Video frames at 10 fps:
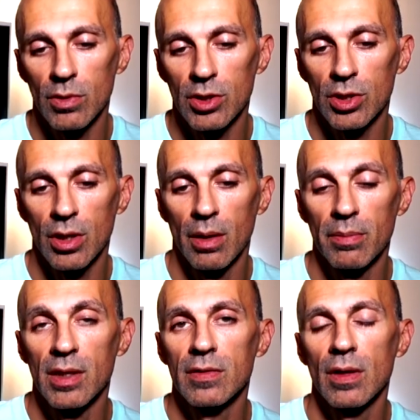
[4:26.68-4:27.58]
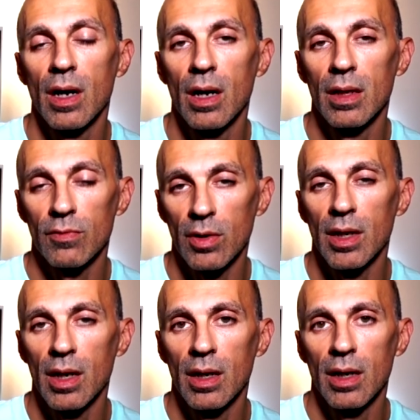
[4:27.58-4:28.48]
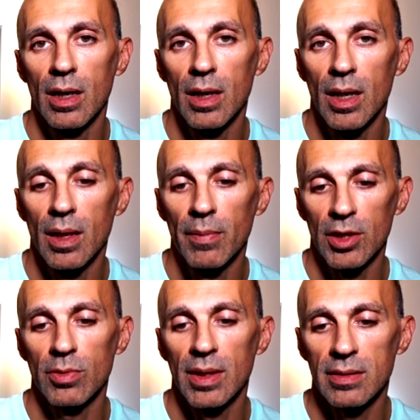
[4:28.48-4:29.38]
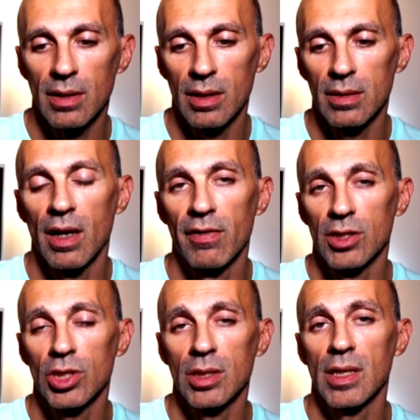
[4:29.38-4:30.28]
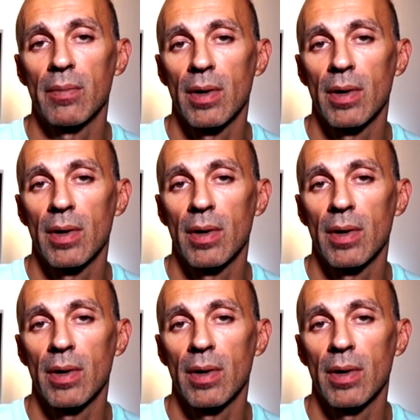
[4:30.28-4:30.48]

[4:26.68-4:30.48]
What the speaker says: which means three measurements and averaging them